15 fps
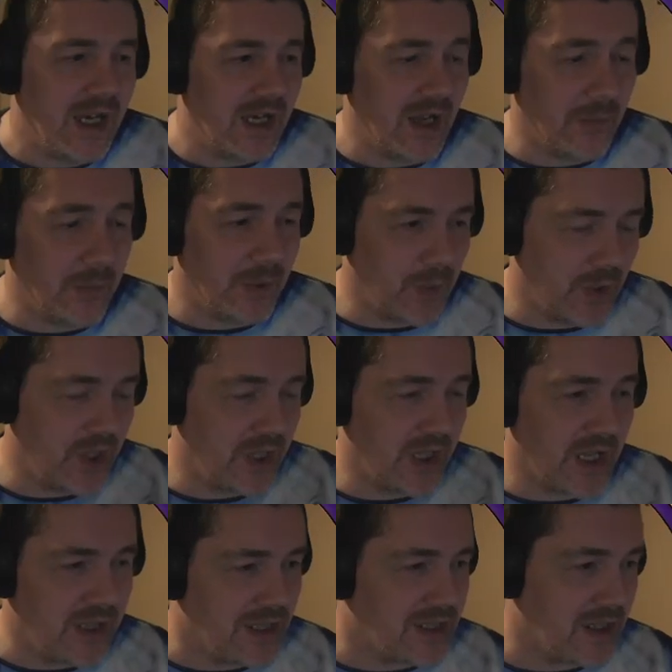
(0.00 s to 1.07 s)
I'll be wanting to
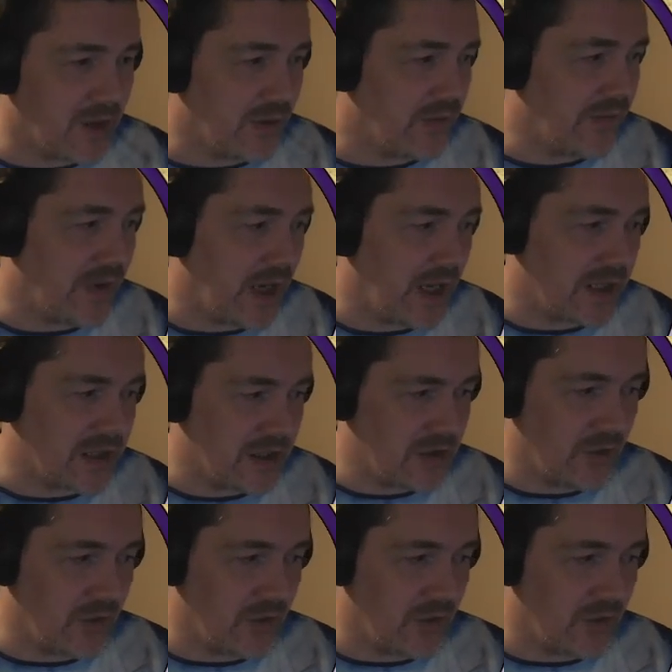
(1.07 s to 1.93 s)
get this out fast because